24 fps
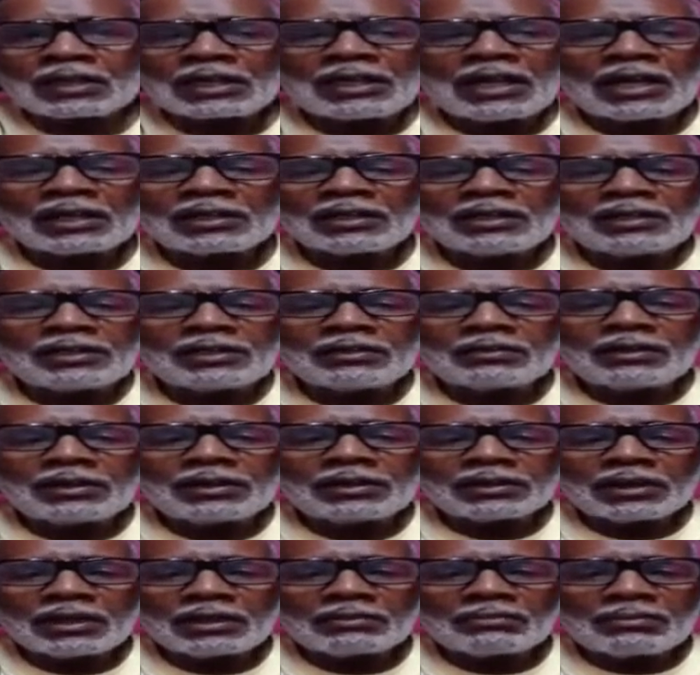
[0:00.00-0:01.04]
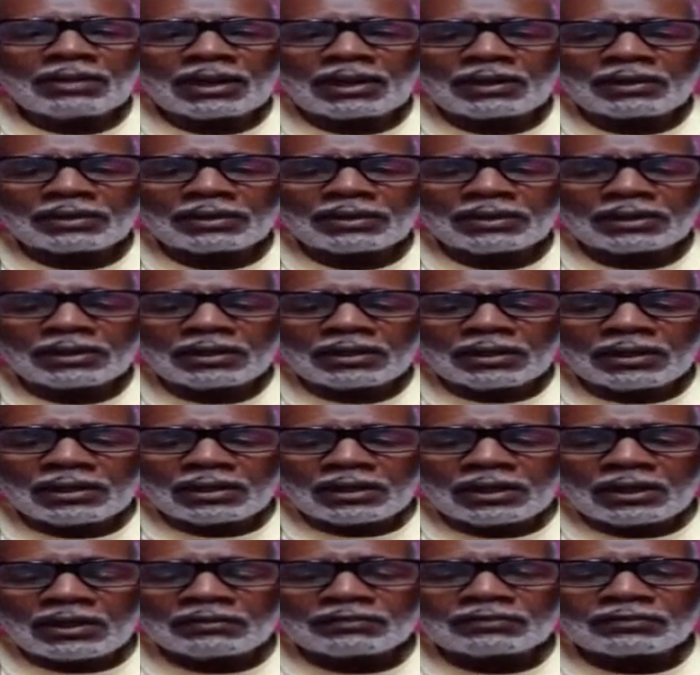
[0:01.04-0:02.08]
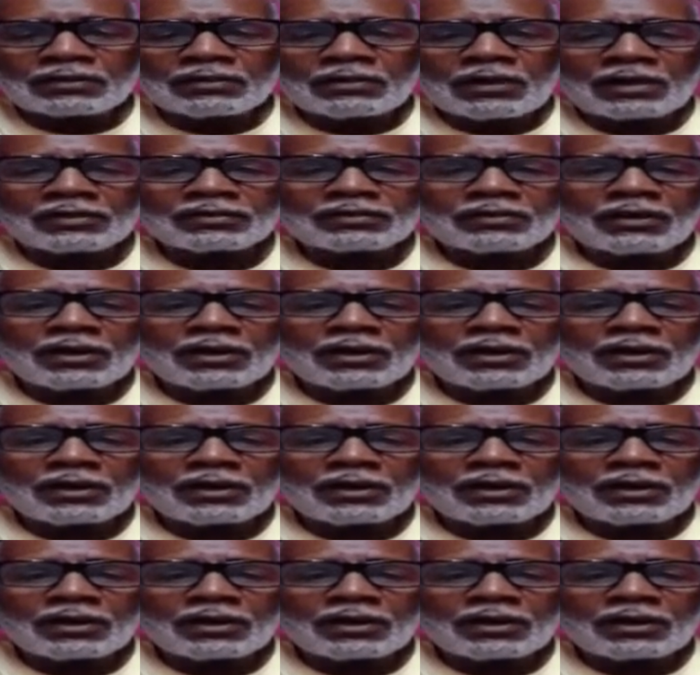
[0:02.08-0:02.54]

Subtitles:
and I couldn't do anything about it. And so I